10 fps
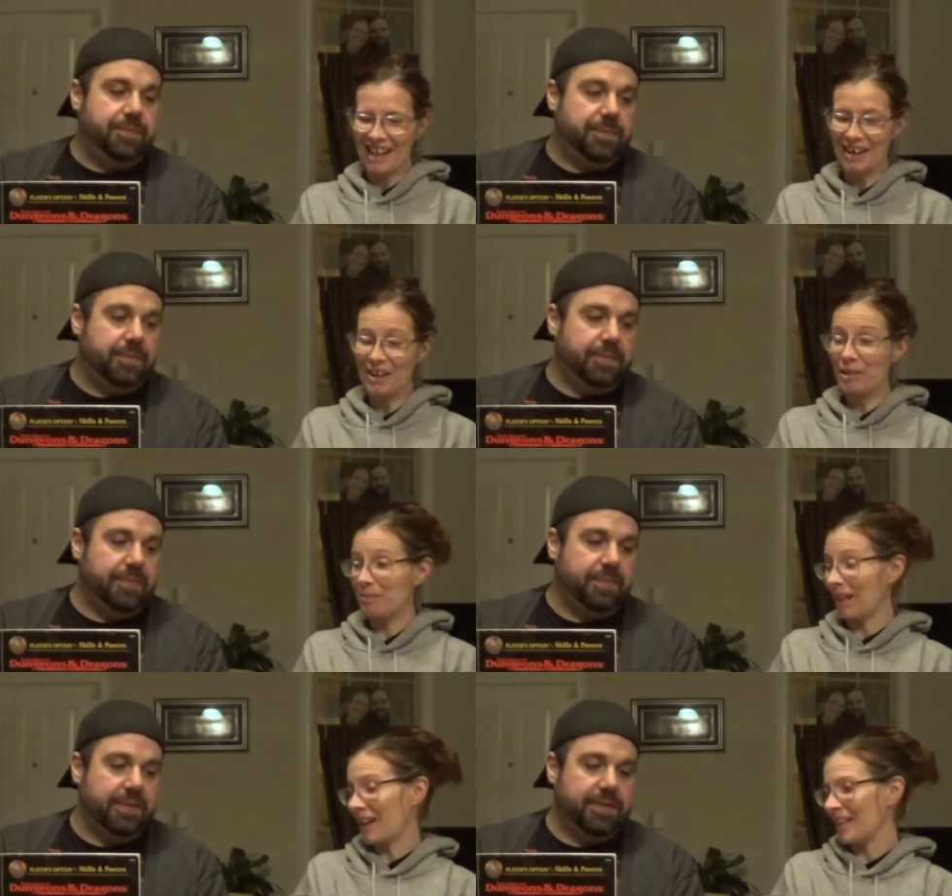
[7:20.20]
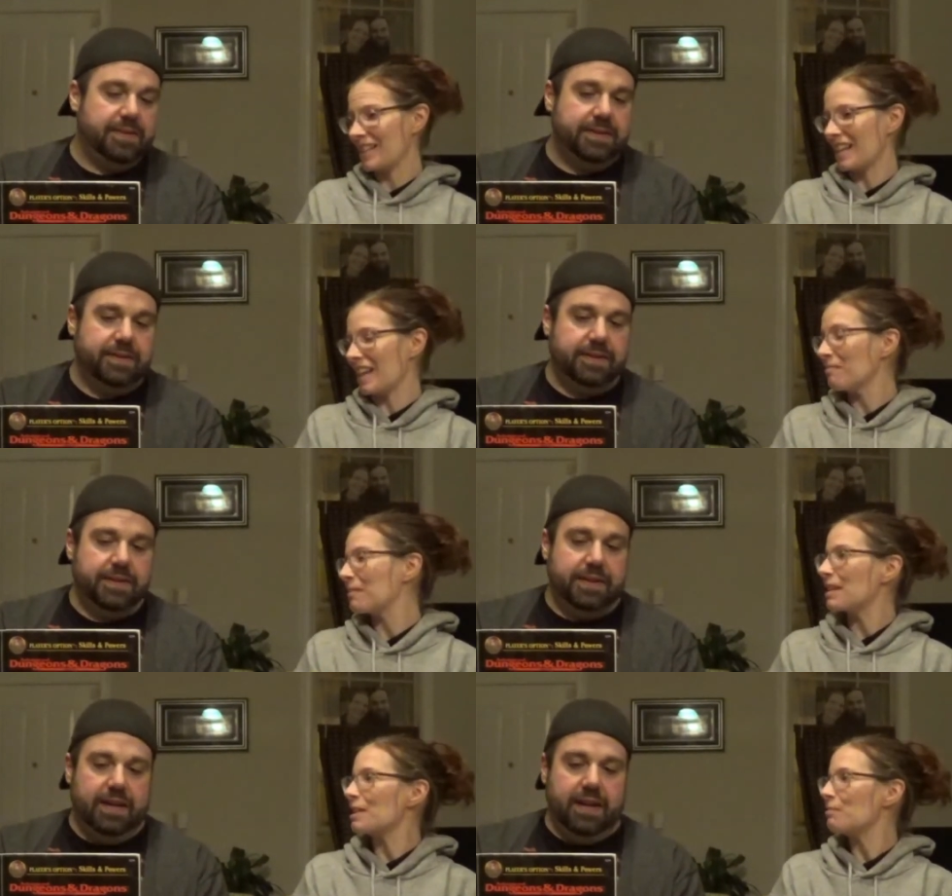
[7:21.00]
Speaker 1: Are you planning to
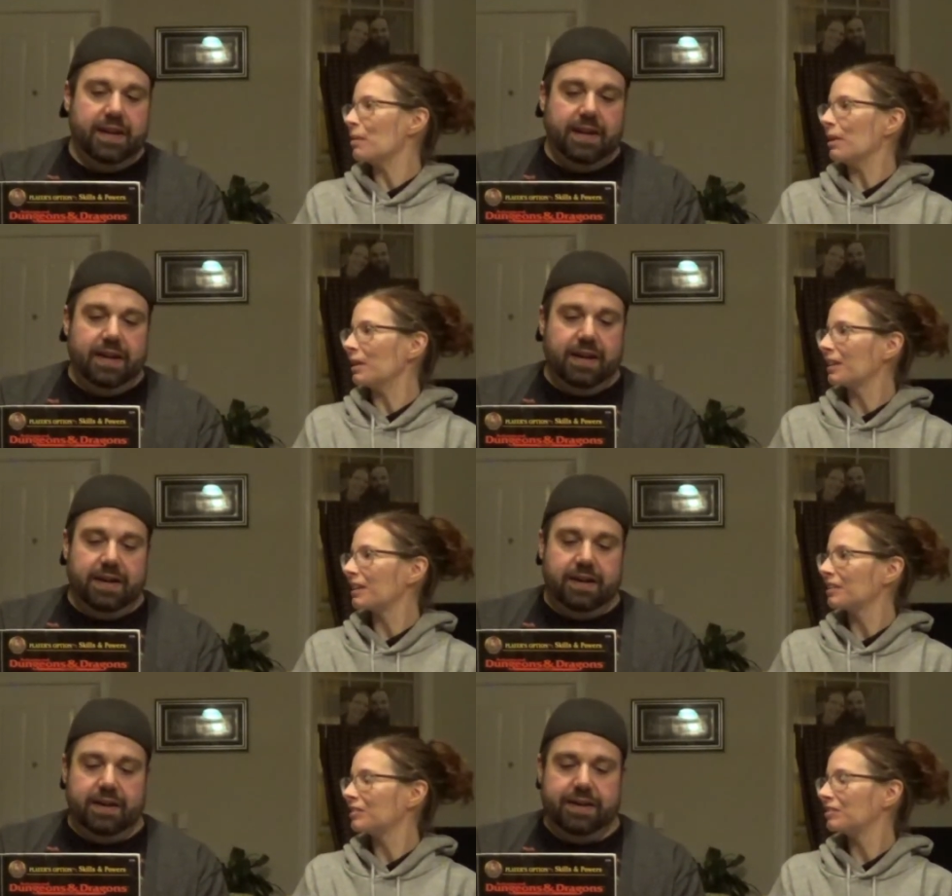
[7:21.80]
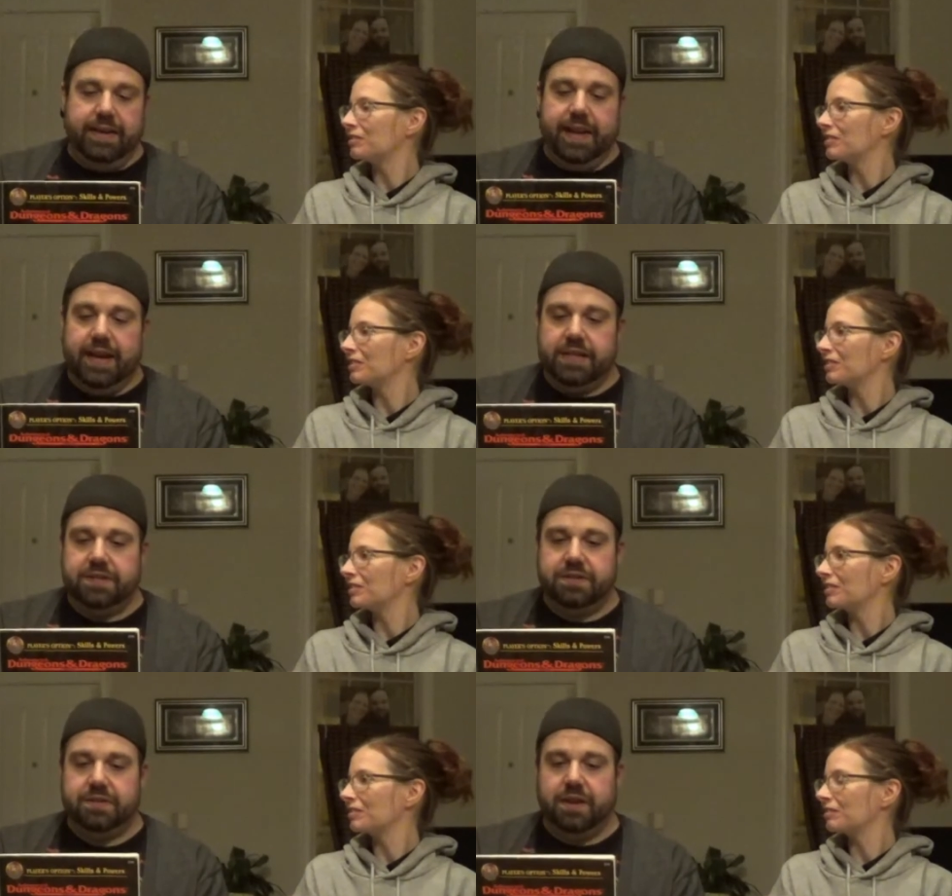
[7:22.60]
keep this book?
Speaker 2: Uh,
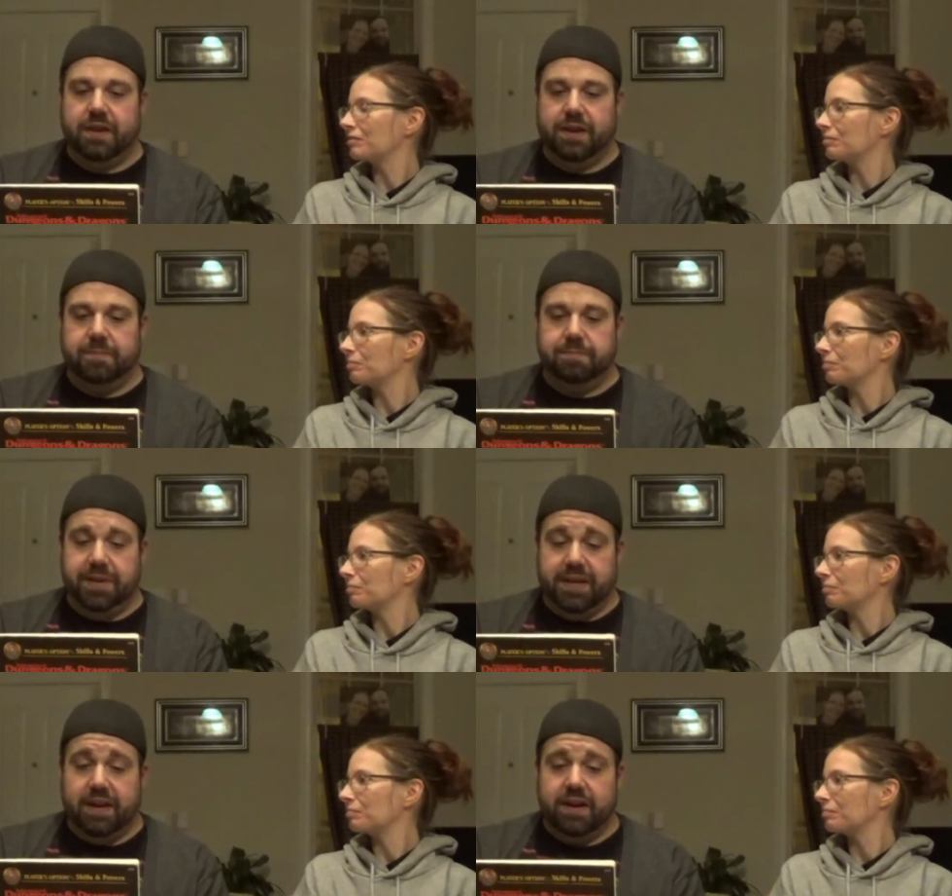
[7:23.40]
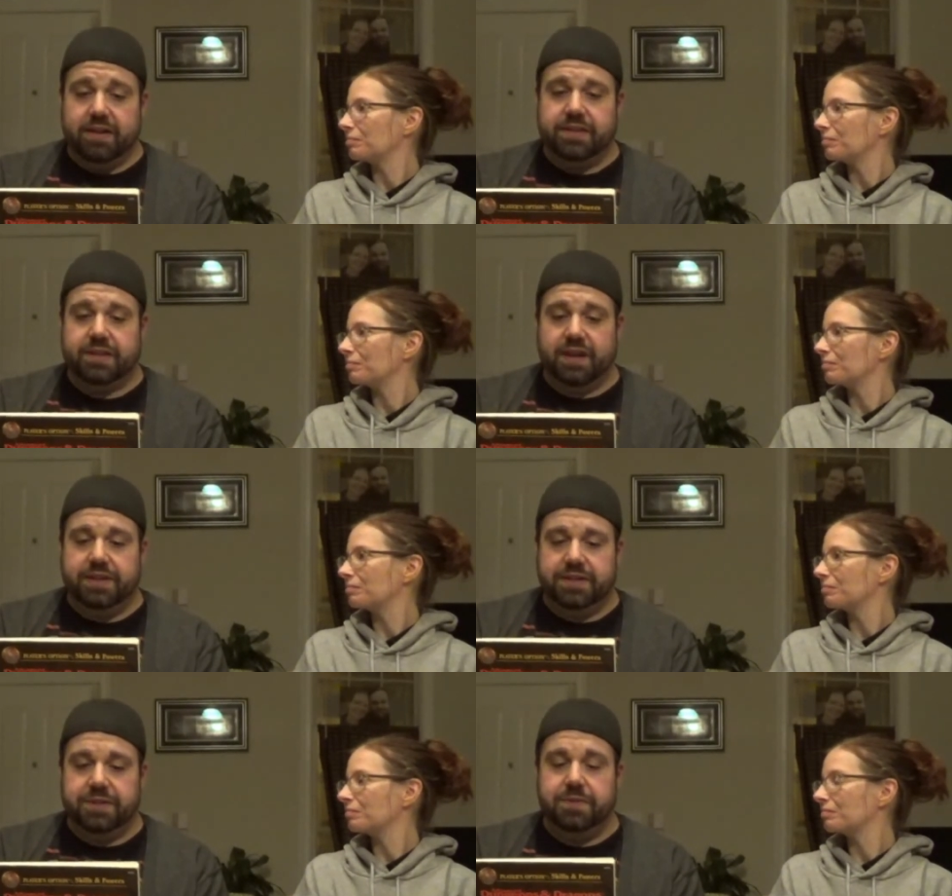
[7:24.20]
yes, uh, because I
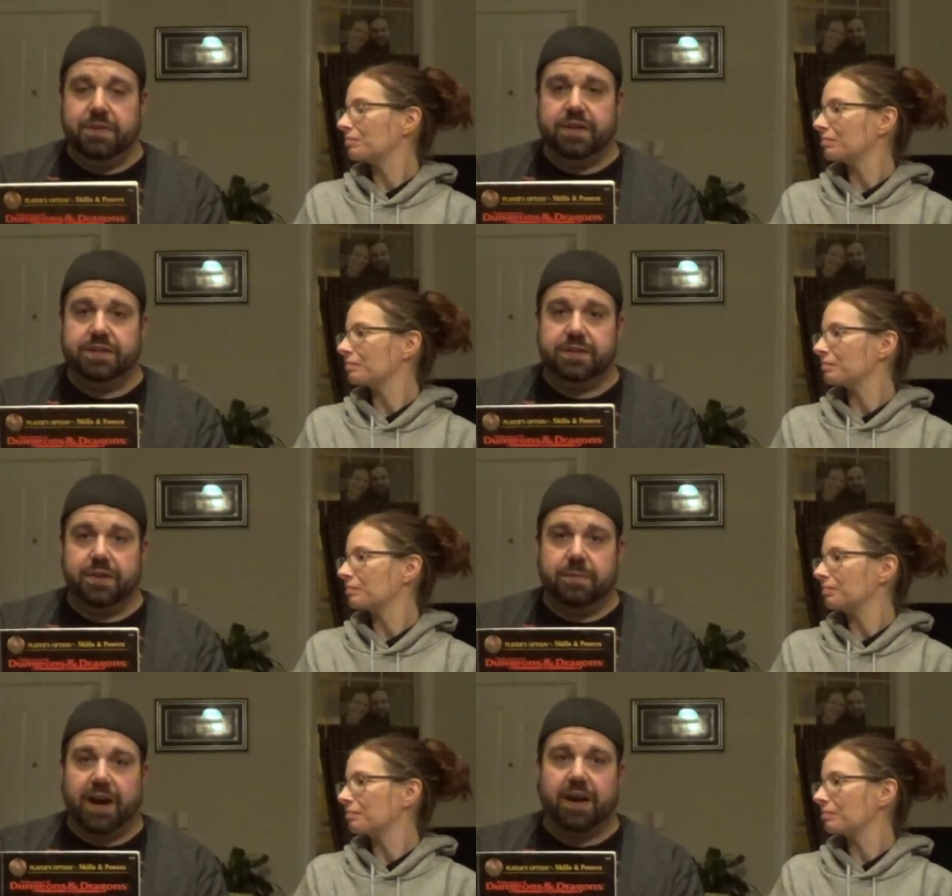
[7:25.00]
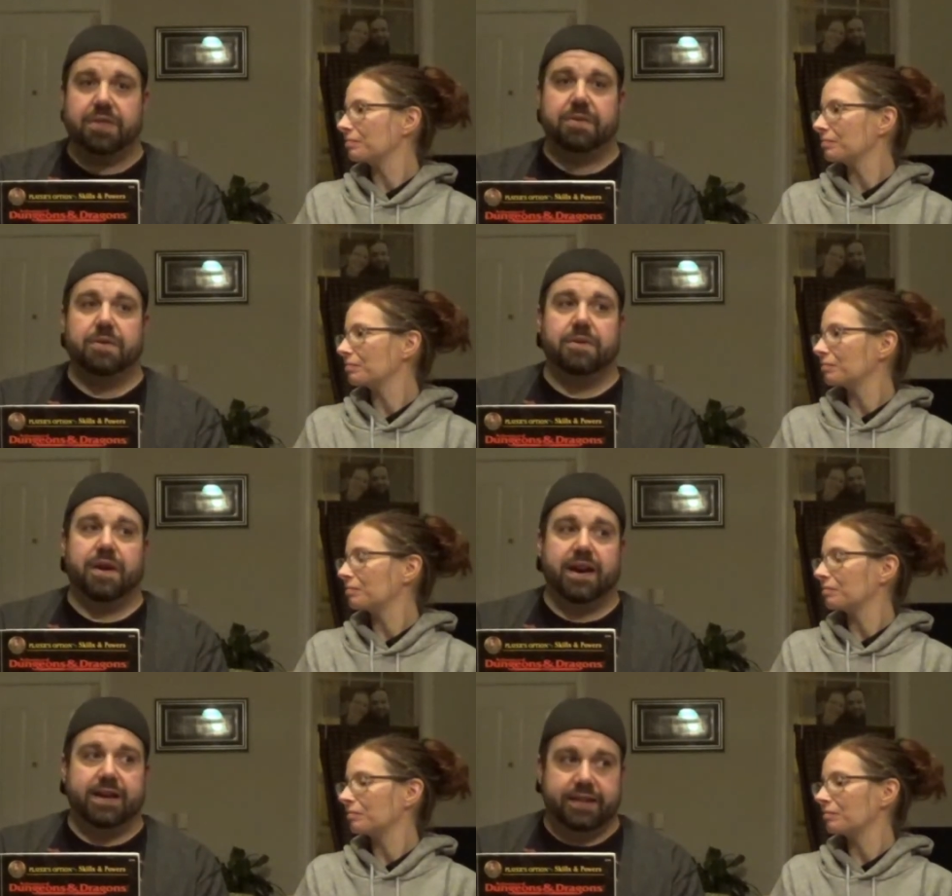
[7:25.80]
do want to go back
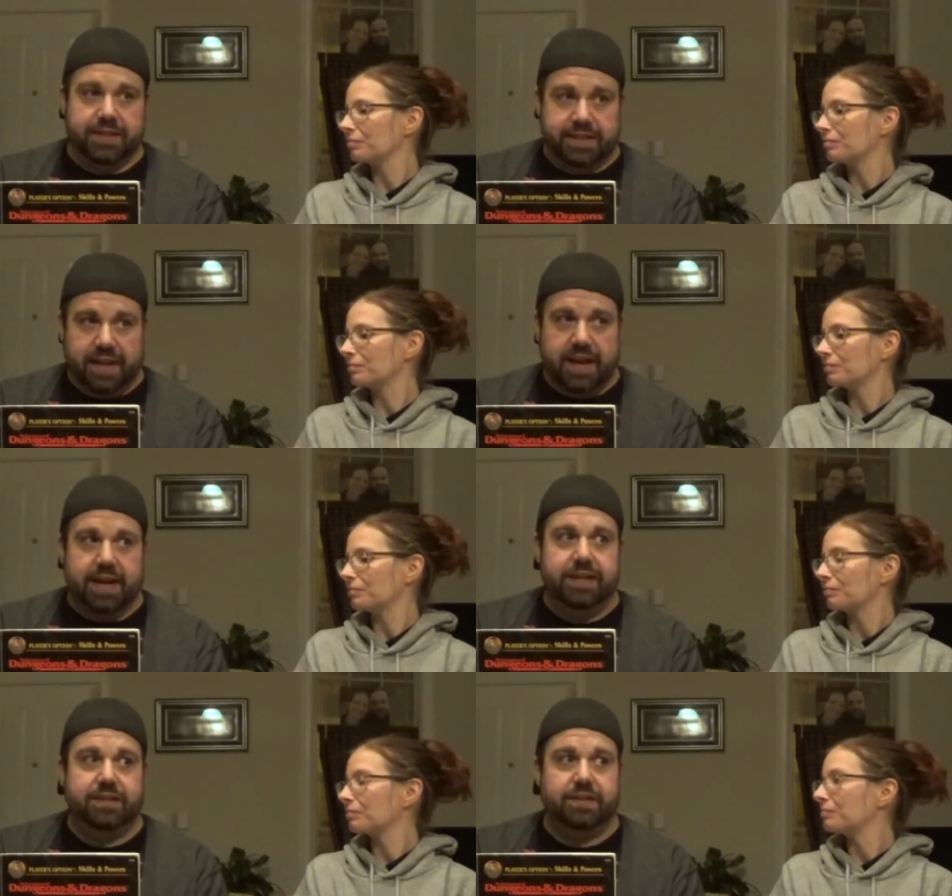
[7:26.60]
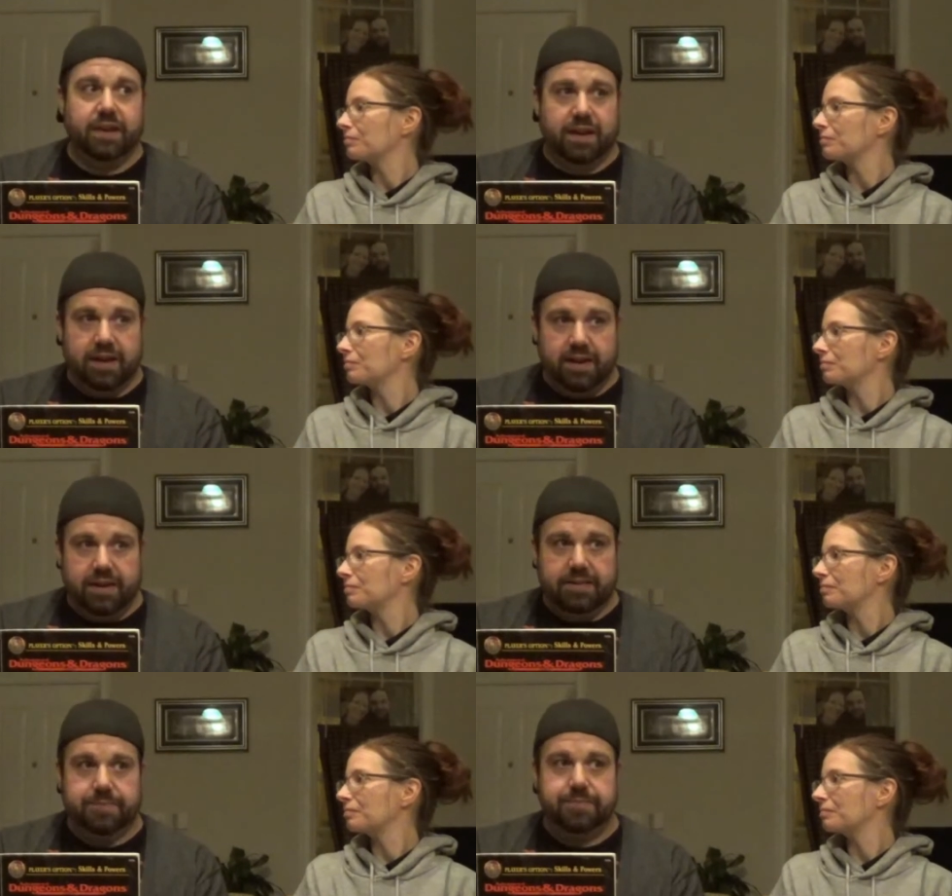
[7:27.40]
through and design. Uh,